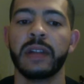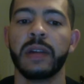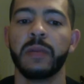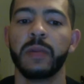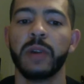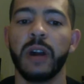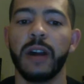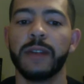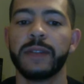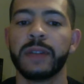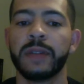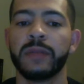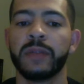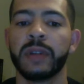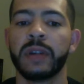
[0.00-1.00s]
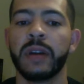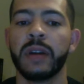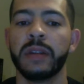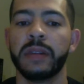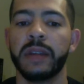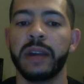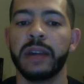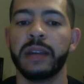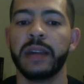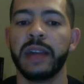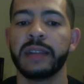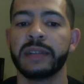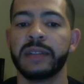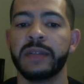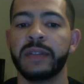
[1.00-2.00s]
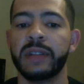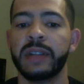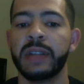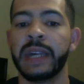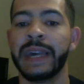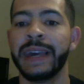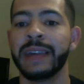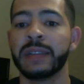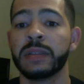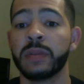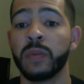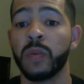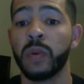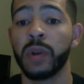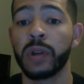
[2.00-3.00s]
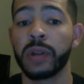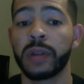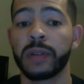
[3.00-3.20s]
we often regard that activity as work.